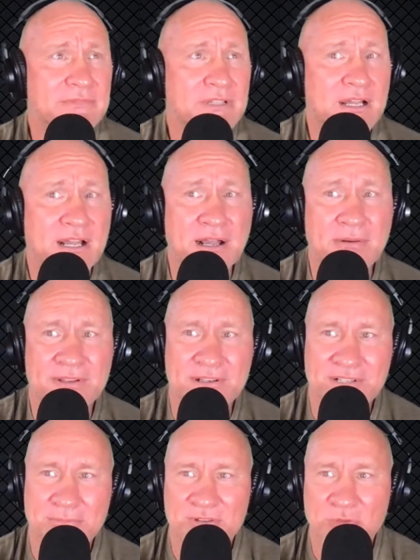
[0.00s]
And they're
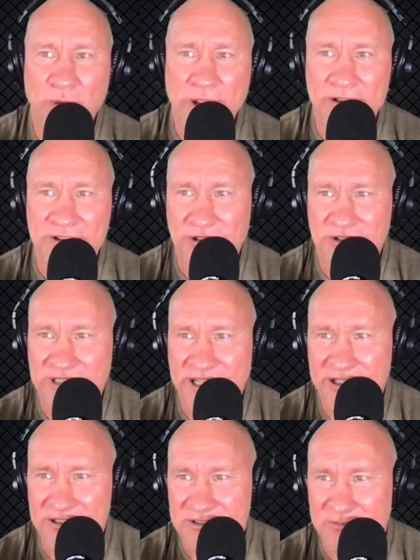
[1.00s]
talking about the whales all
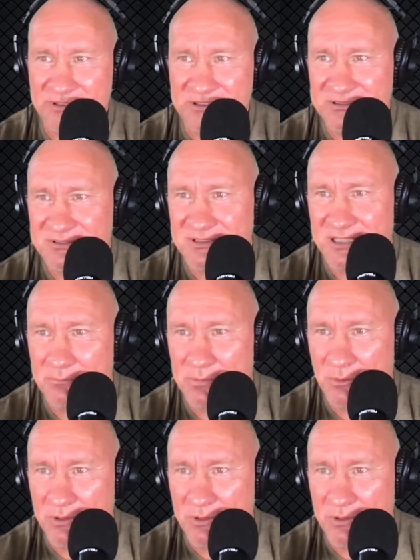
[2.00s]
dying or something, getting blown